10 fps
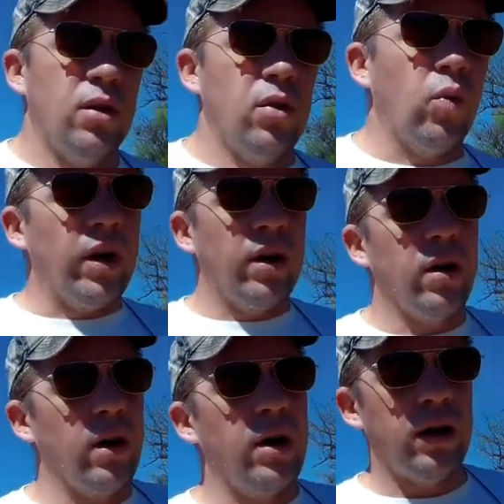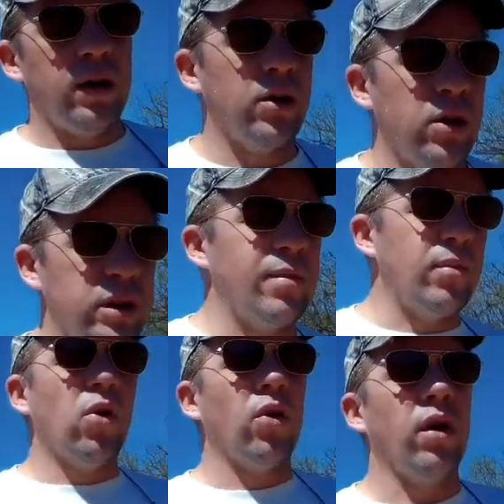where I hooked that
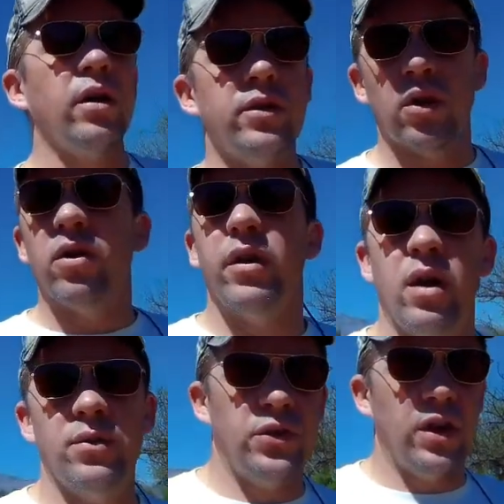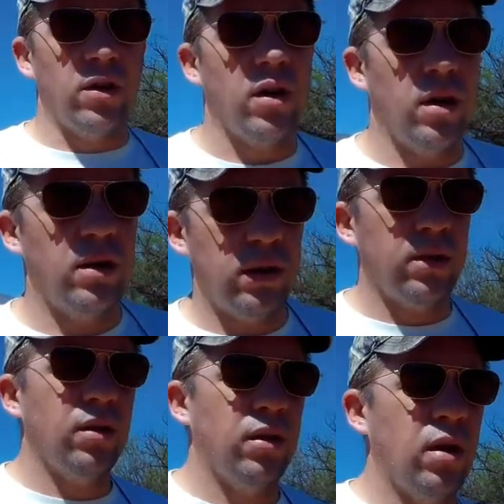mower on is already off center
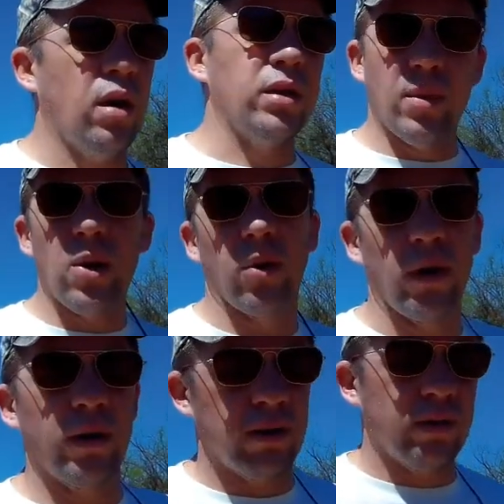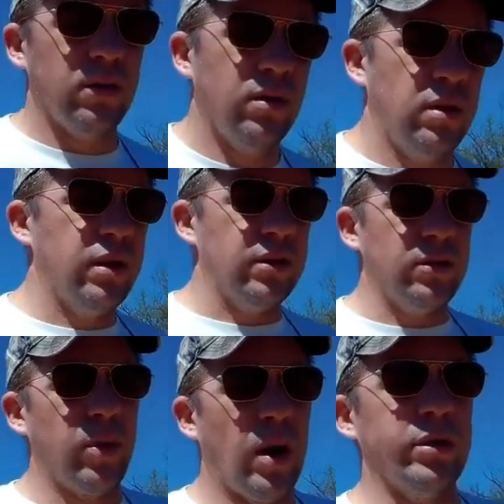on the mower, as you
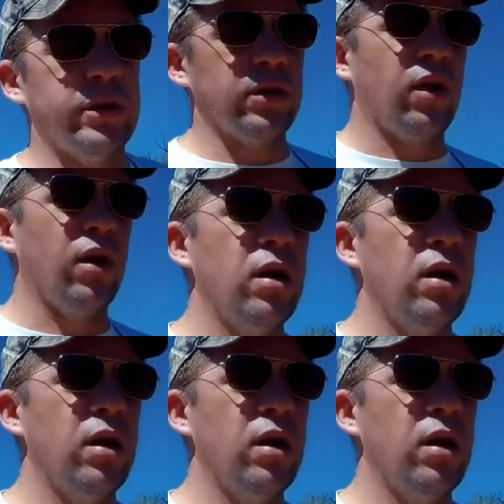probably saw.